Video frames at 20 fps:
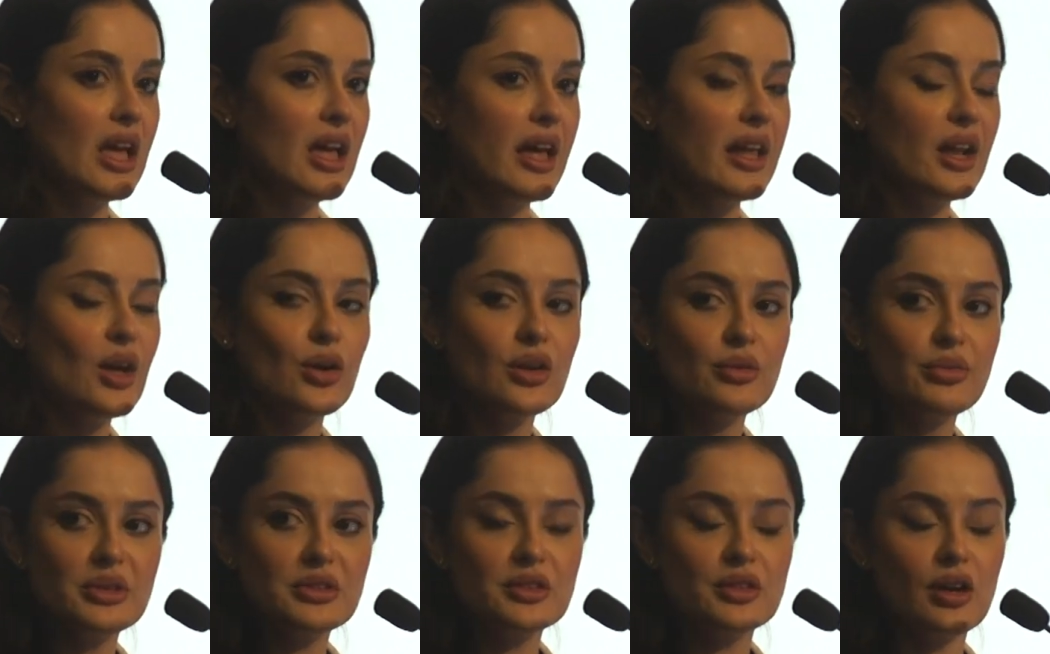And I
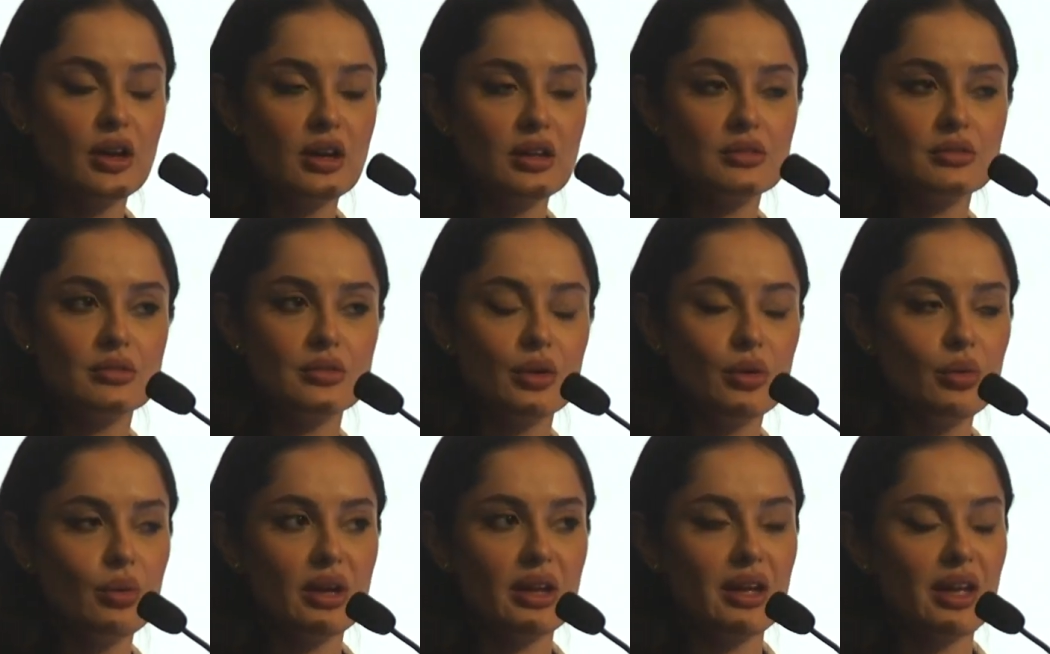always thought,
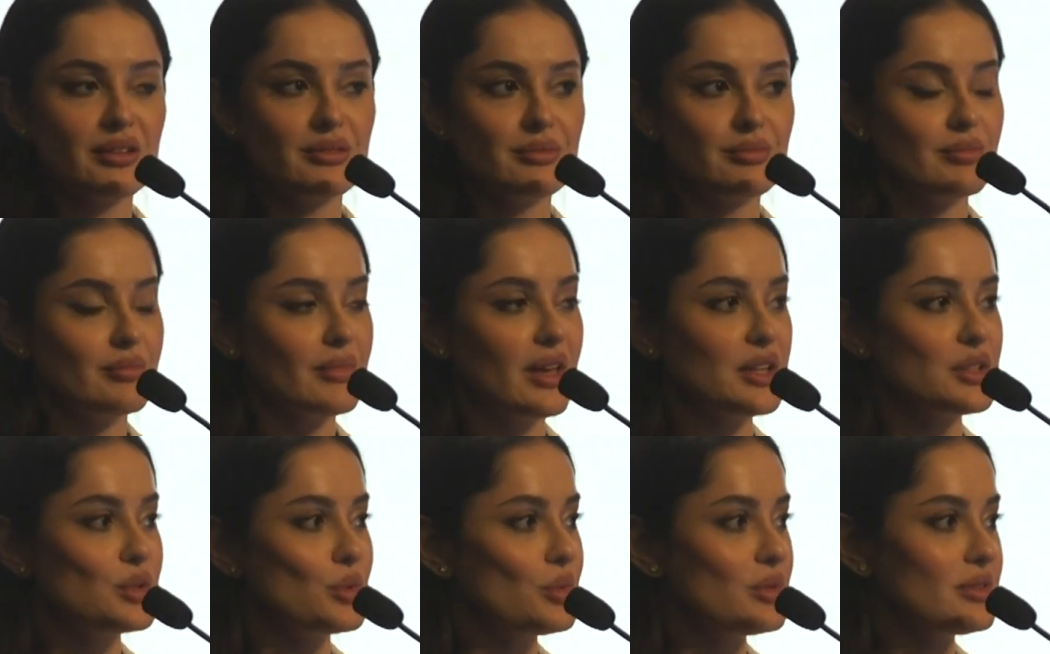no,
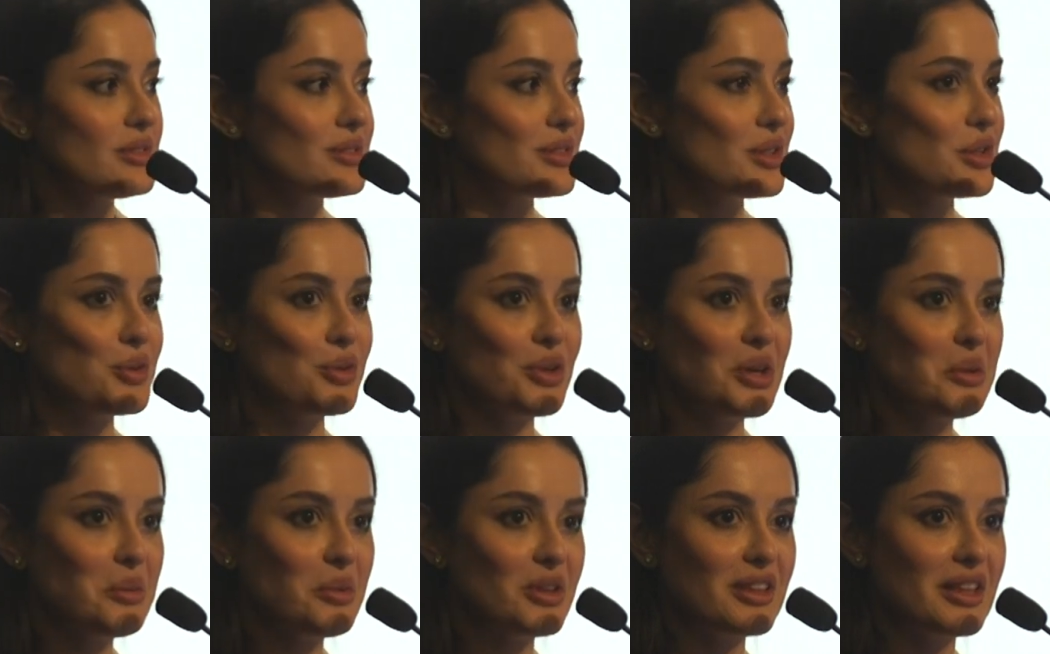I don't
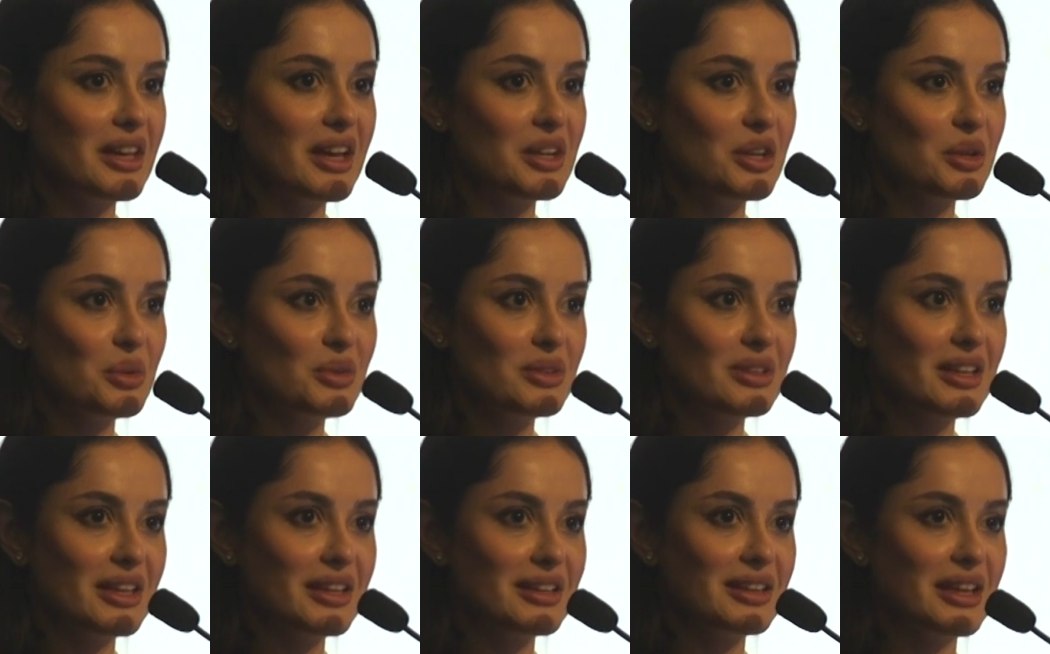agree with that. I
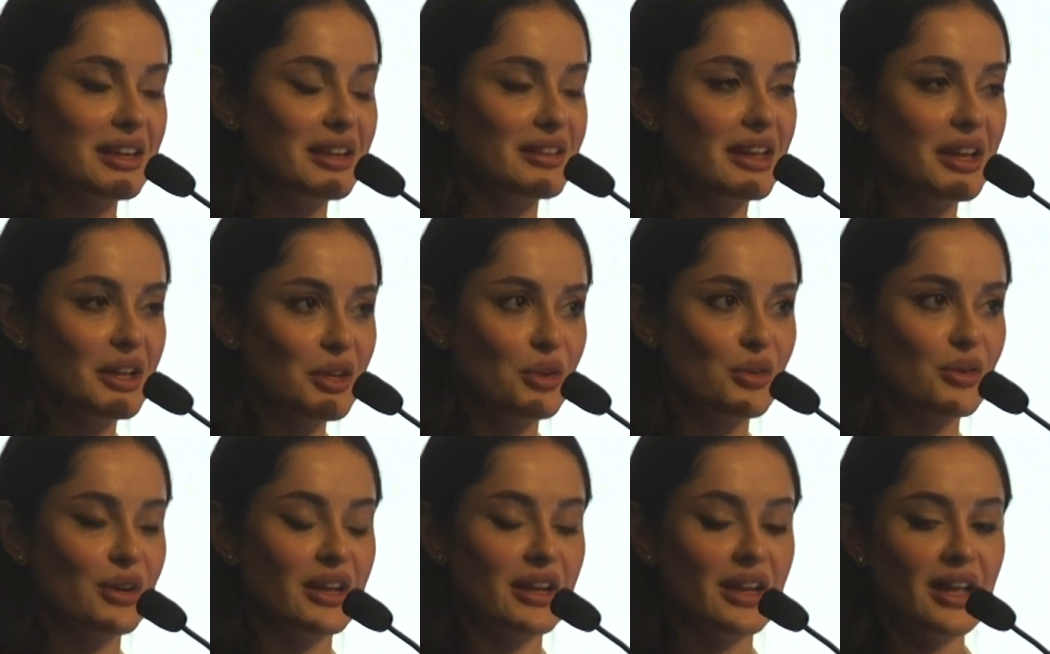don't think that is
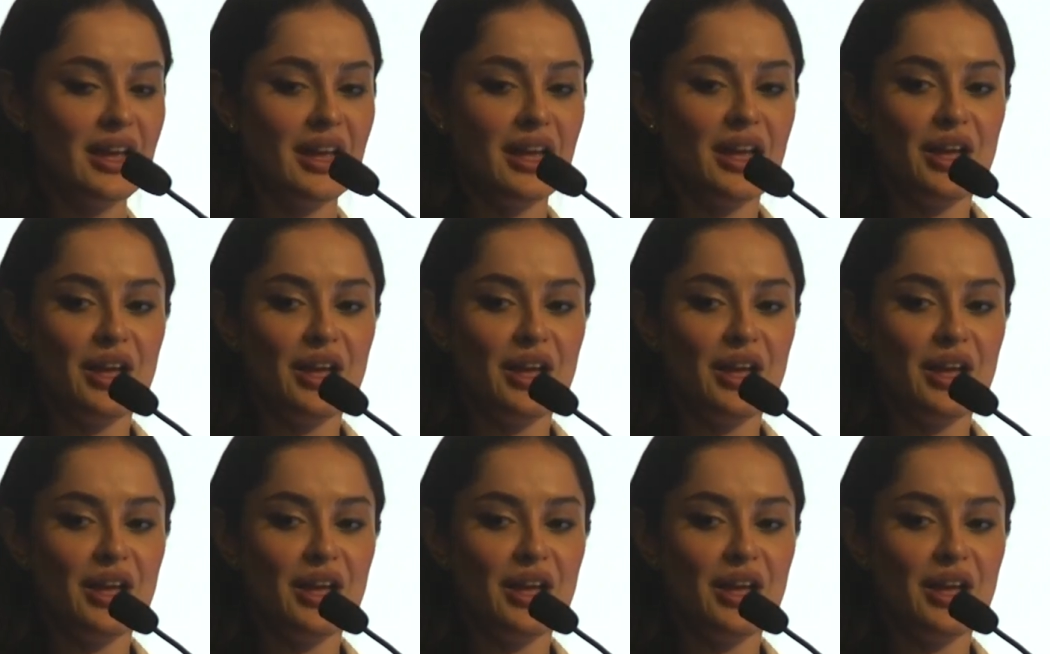accurate.